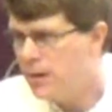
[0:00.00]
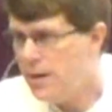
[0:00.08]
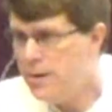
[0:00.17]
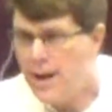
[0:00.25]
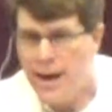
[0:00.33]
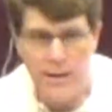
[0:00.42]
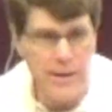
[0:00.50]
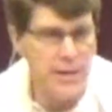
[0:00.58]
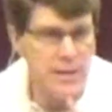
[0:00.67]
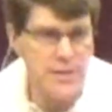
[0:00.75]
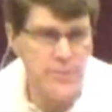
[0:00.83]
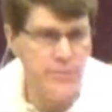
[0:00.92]
And now let
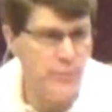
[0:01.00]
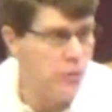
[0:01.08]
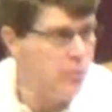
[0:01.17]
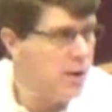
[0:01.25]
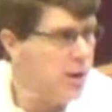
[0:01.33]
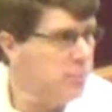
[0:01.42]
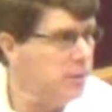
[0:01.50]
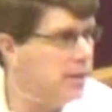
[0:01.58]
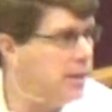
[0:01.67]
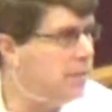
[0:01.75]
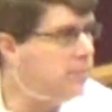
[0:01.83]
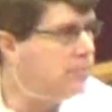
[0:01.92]
us affirm our
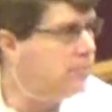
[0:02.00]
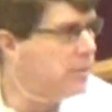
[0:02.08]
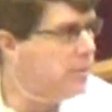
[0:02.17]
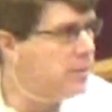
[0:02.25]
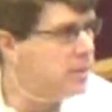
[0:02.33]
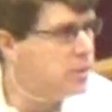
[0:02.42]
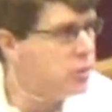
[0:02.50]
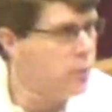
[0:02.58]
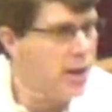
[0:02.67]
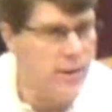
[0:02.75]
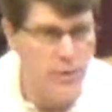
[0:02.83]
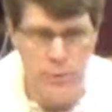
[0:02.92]
belief in this
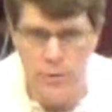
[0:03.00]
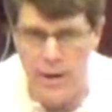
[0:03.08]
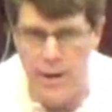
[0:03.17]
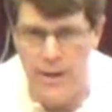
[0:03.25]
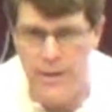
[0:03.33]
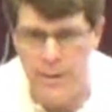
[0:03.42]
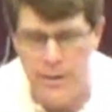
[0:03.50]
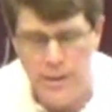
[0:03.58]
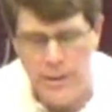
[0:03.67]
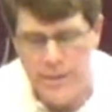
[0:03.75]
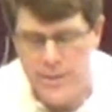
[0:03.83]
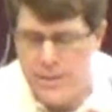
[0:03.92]
triune God.
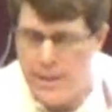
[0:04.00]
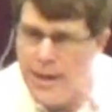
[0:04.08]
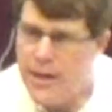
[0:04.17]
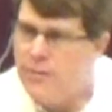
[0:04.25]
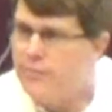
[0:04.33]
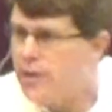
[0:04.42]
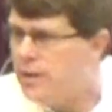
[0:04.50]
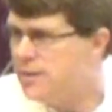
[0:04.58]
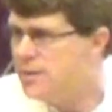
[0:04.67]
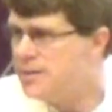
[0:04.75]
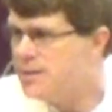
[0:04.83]
And today I invite you to